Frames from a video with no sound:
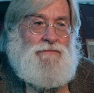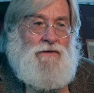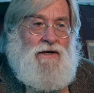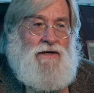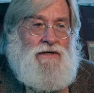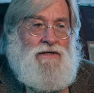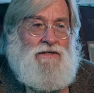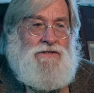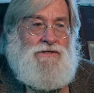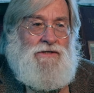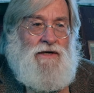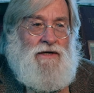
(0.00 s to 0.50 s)
and
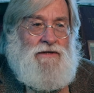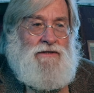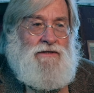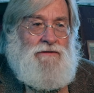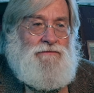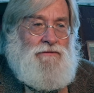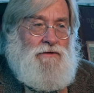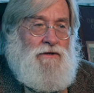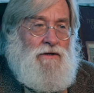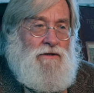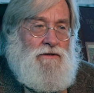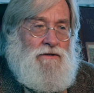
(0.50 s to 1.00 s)
it's not
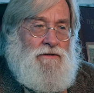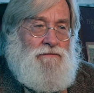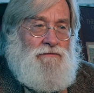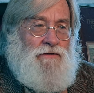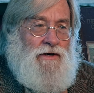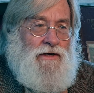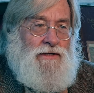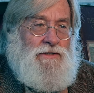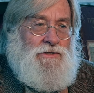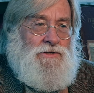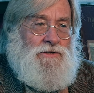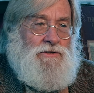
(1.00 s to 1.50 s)
difficult to
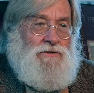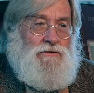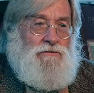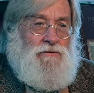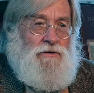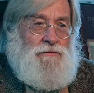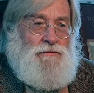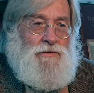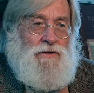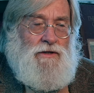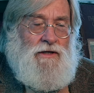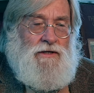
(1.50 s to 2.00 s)
find two
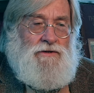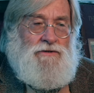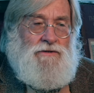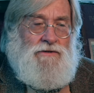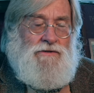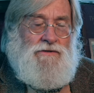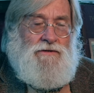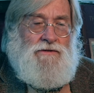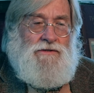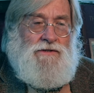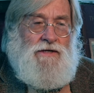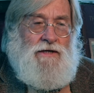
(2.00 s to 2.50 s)
reproductions
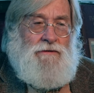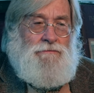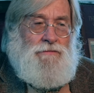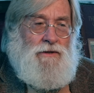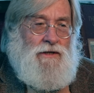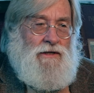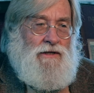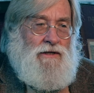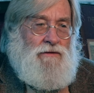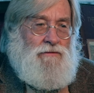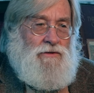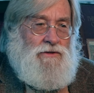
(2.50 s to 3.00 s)
of the same
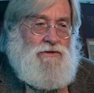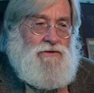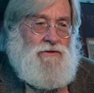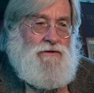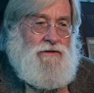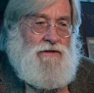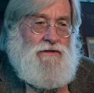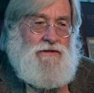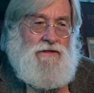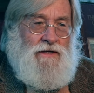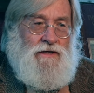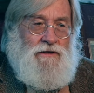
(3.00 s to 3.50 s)
painting which look
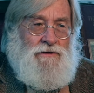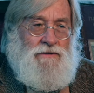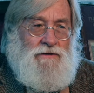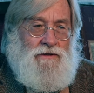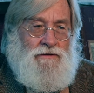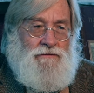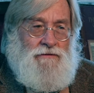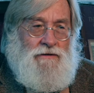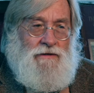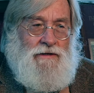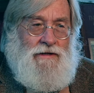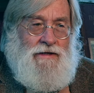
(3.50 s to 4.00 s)
entirely
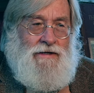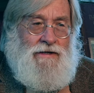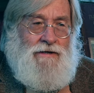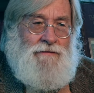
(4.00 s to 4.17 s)
different.